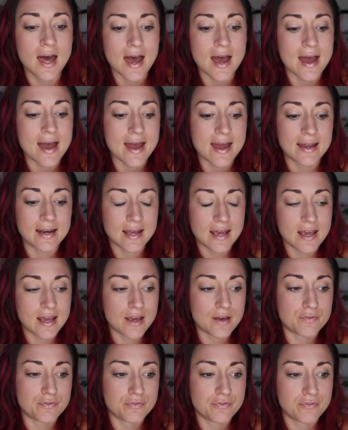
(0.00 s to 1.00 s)
And
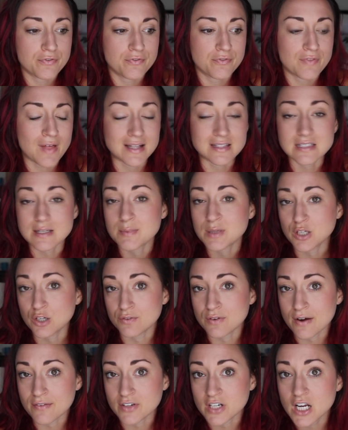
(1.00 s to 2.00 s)
if that's something
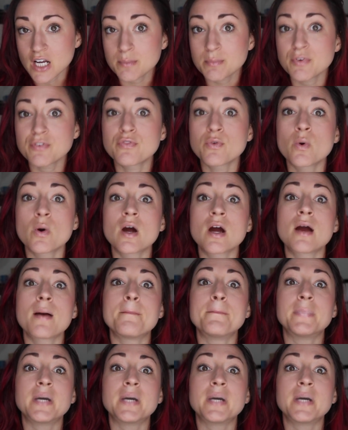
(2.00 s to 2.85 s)
you've never done before